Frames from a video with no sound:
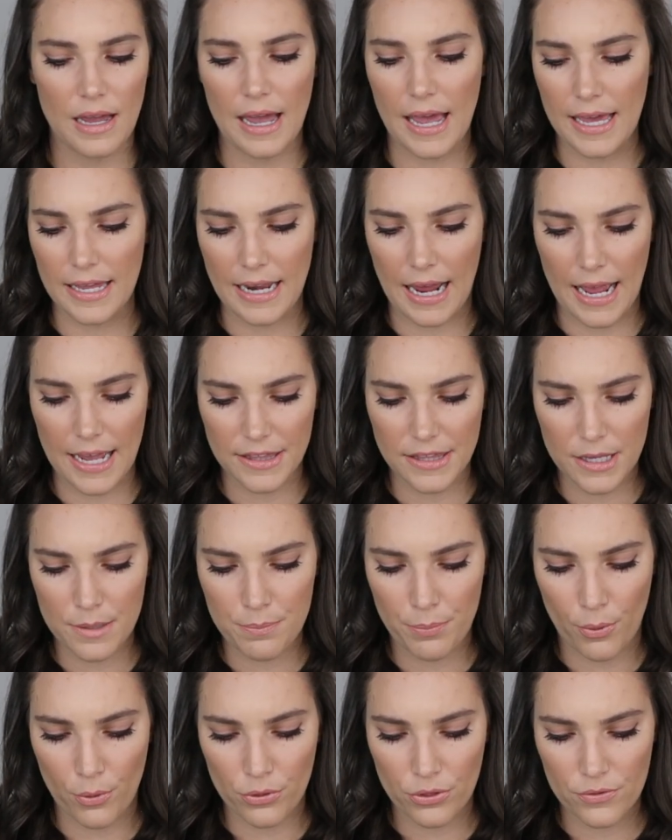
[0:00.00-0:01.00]
And I
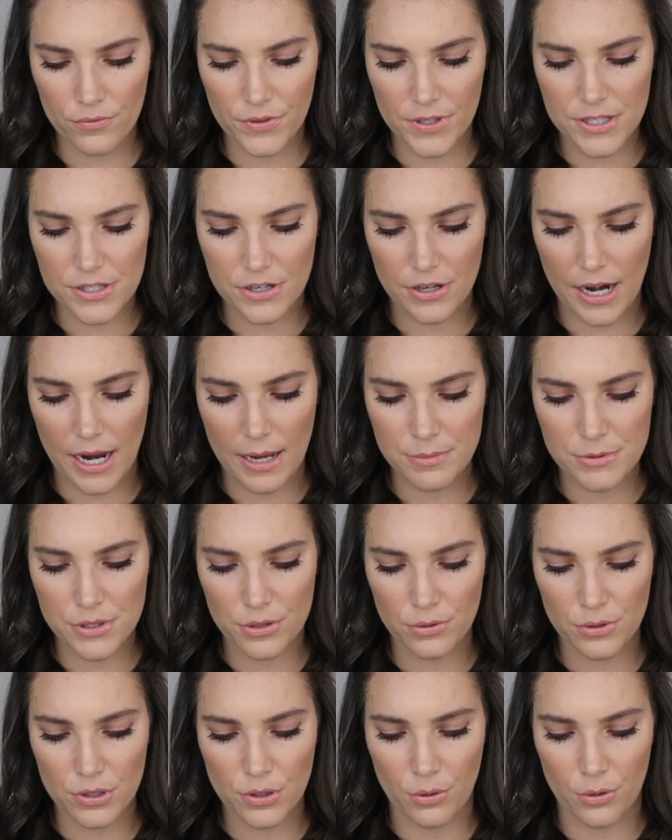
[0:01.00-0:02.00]
think both of these are
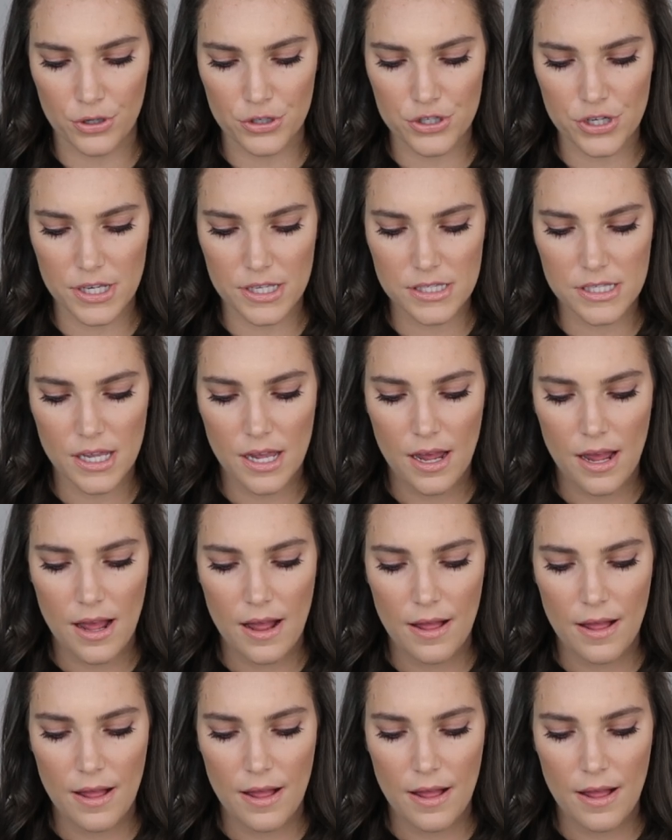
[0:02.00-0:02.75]
absolutely gorgeous.